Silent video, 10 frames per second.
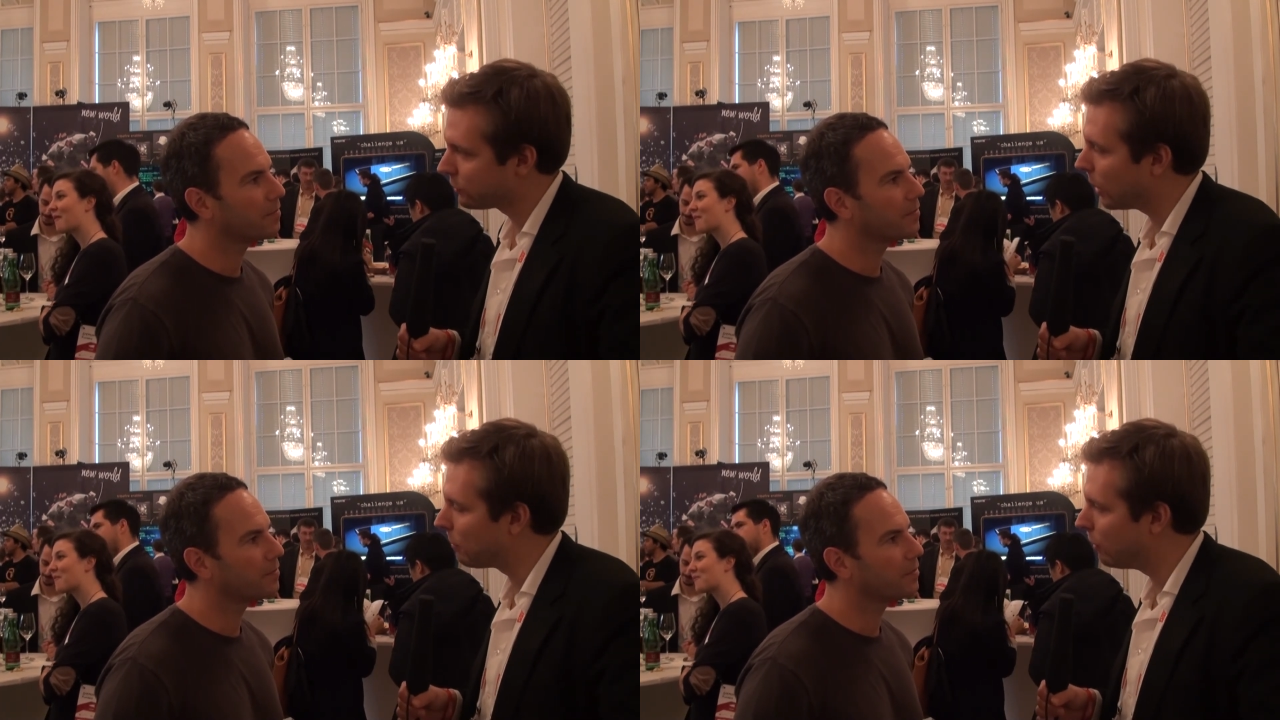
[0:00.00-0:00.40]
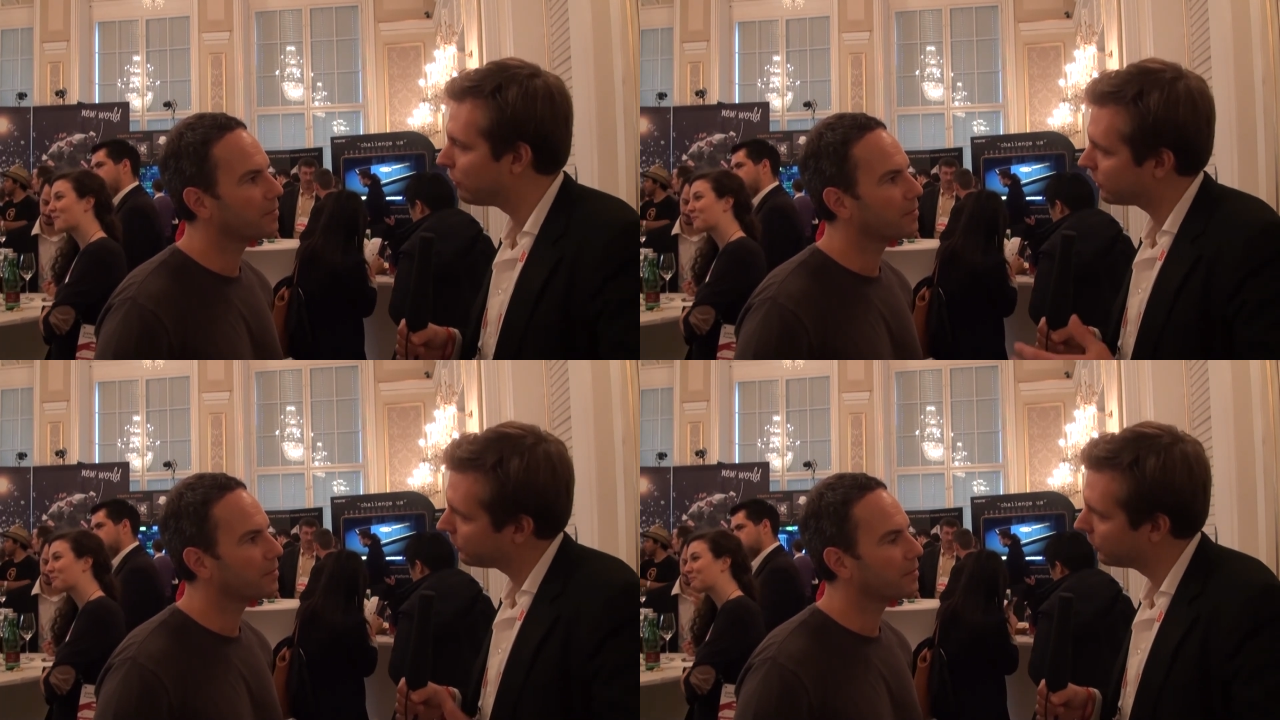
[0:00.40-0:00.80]
Speaker 1: the job
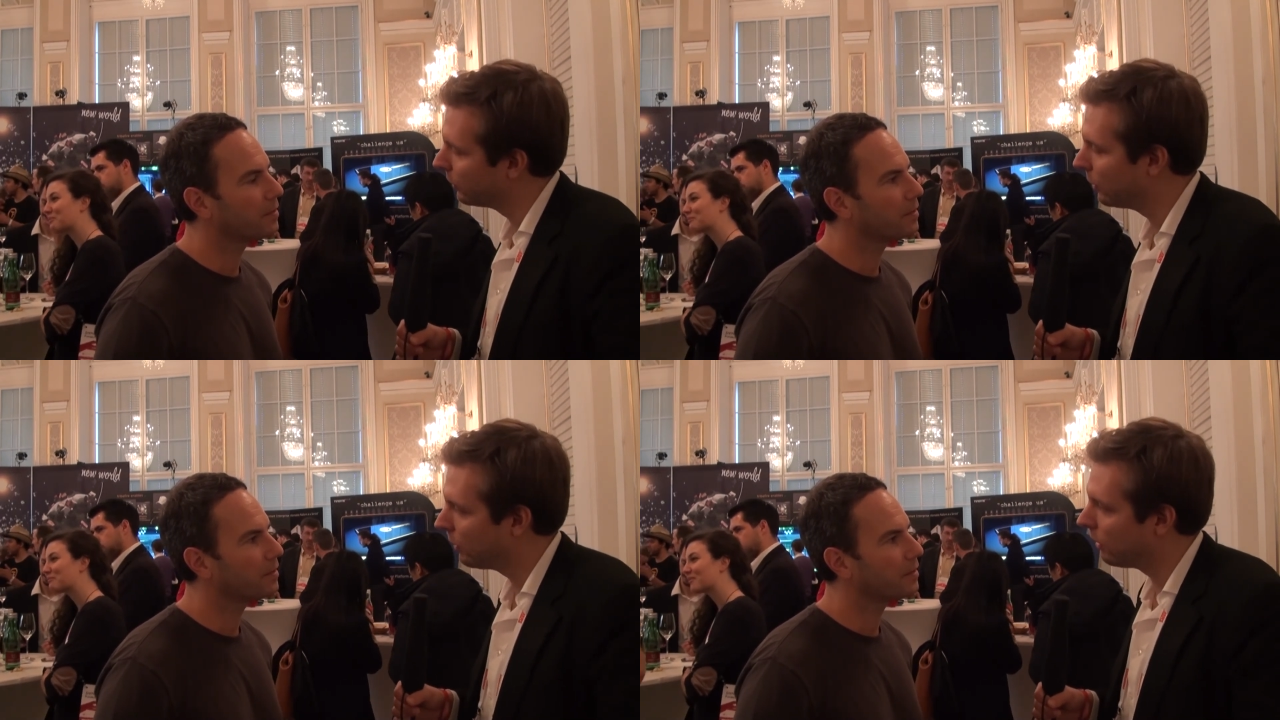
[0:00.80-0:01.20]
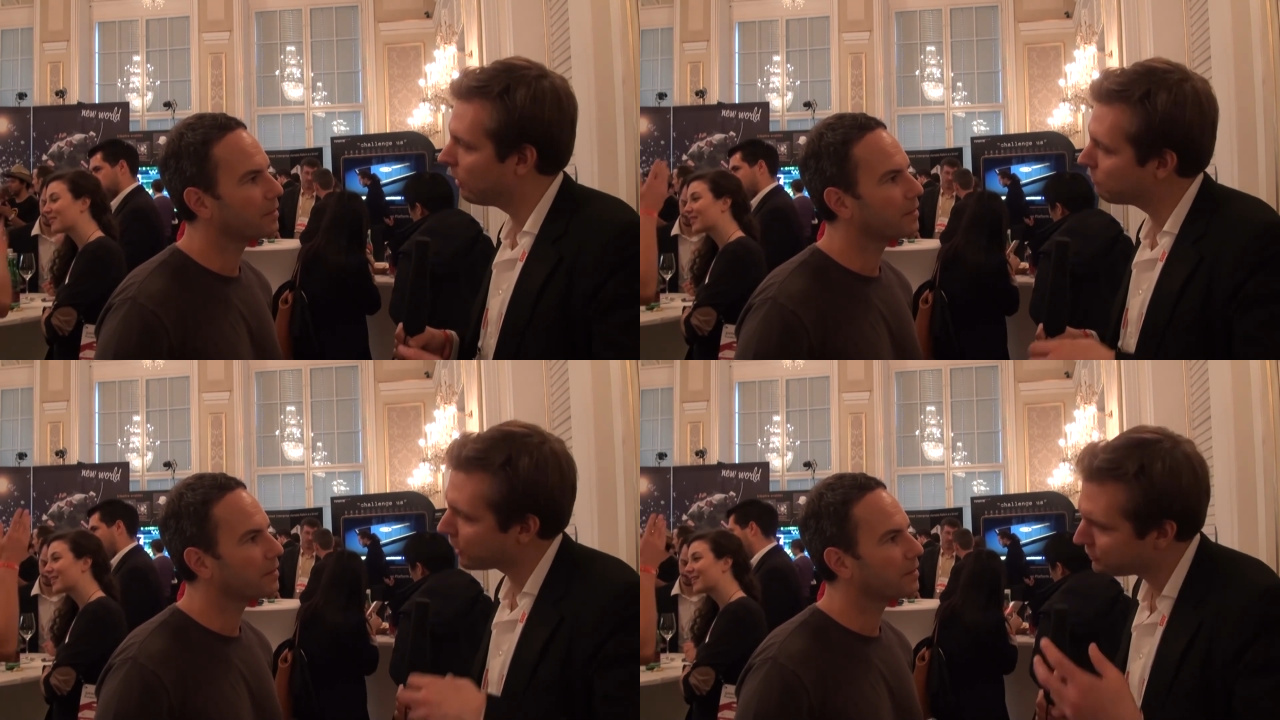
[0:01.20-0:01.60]
over to
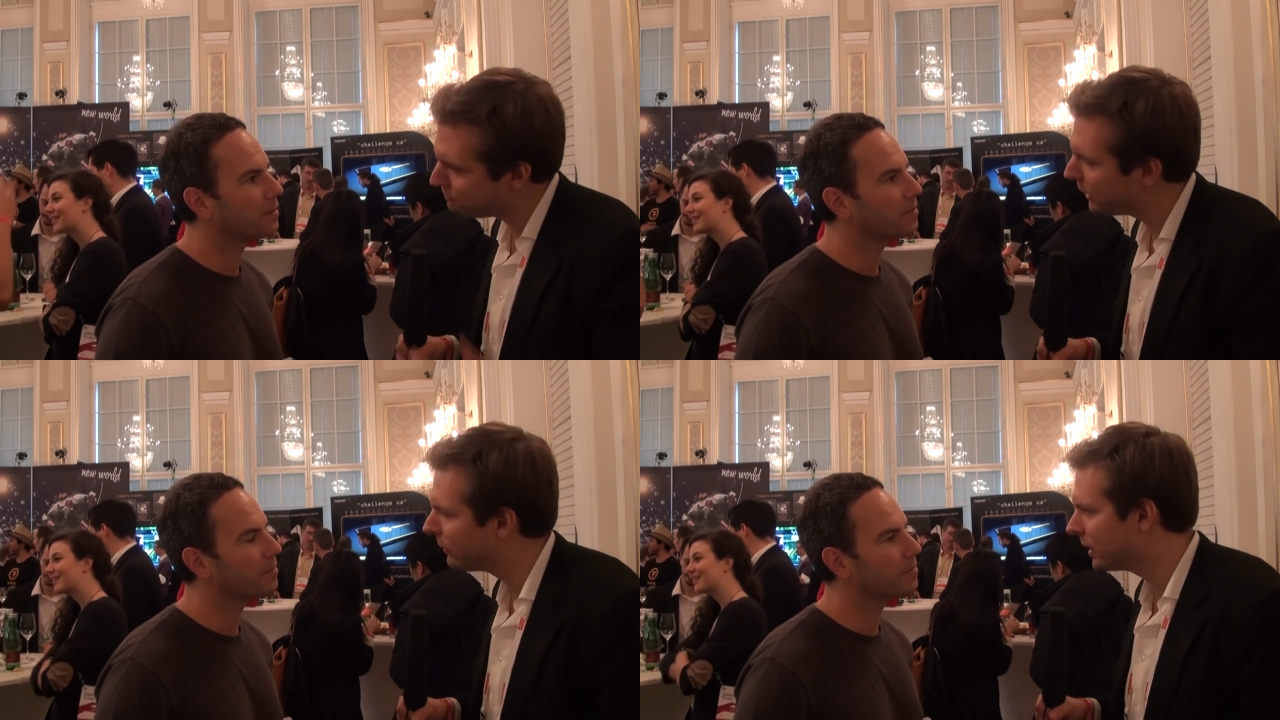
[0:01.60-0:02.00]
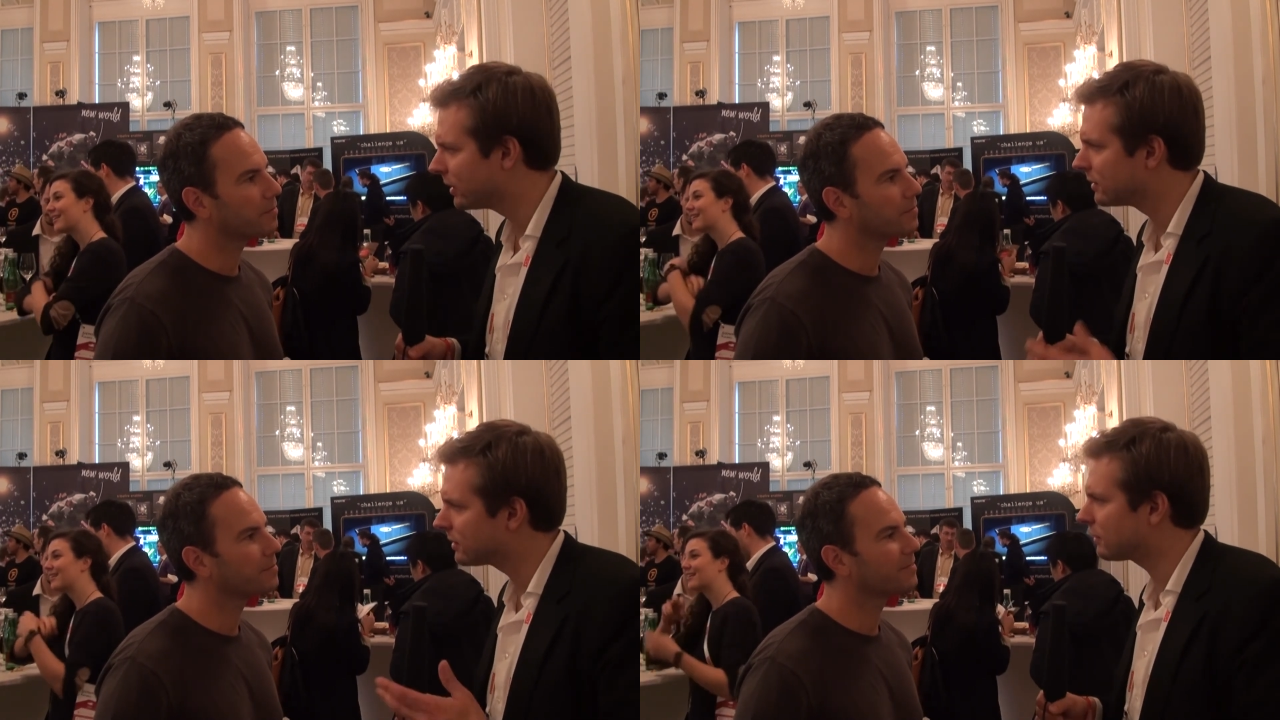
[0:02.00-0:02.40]

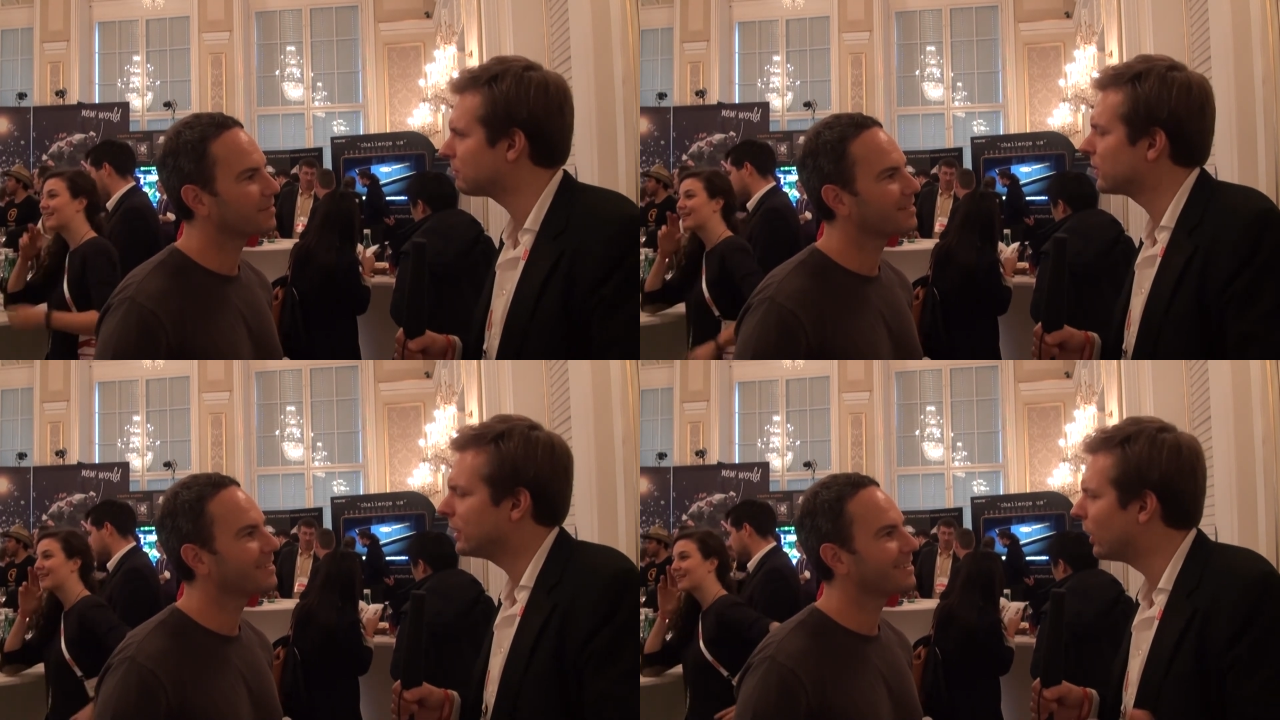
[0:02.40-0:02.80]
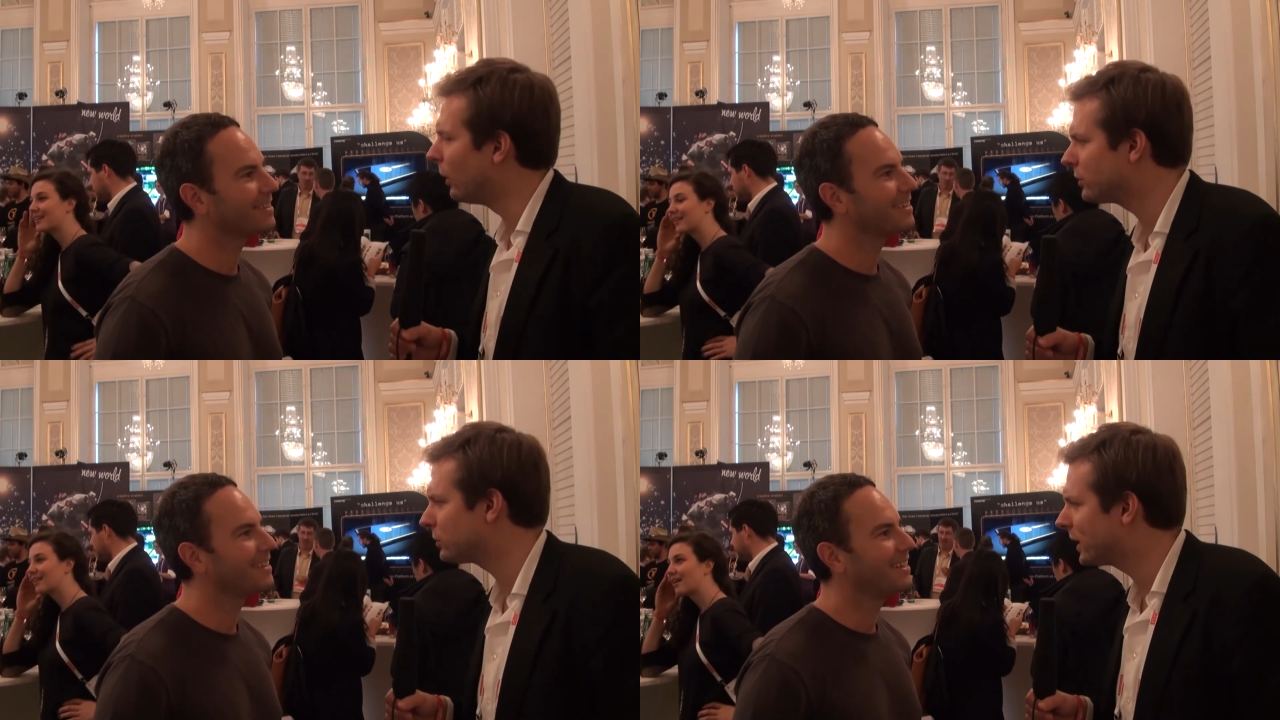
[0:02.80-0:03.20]
experienced
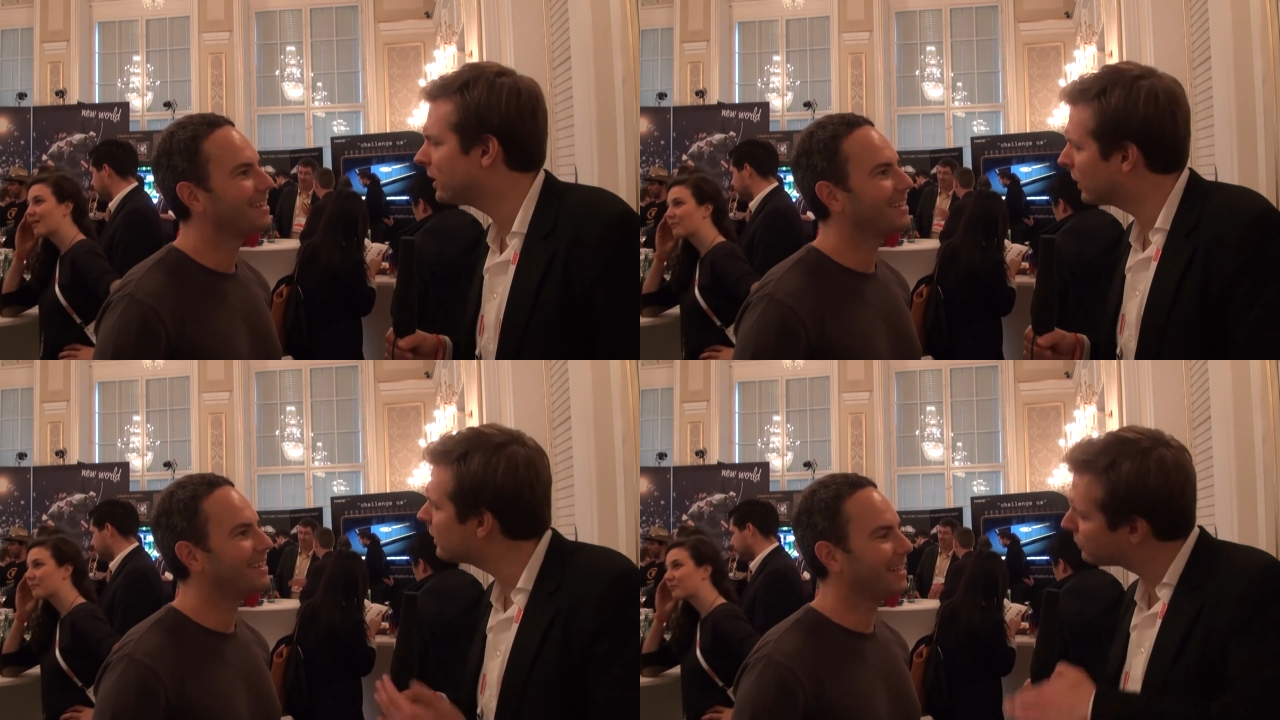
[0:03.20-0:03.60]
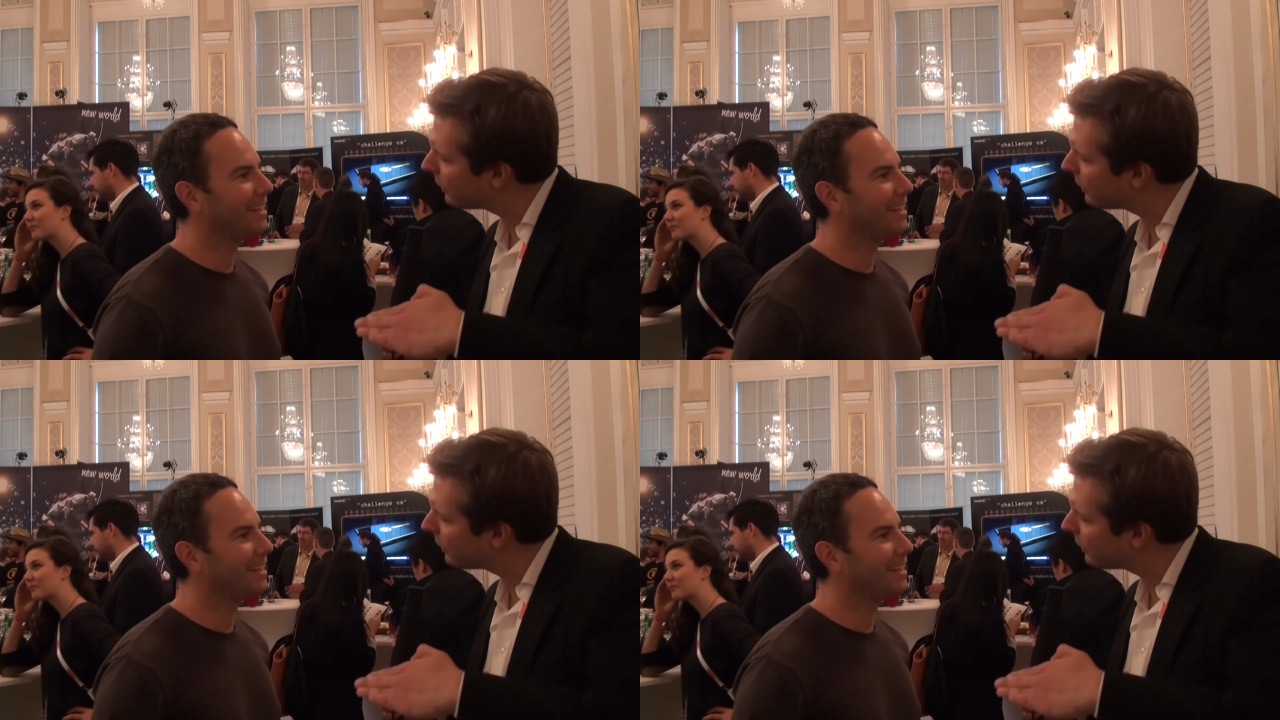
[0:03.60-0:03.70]
CEOs? When, when is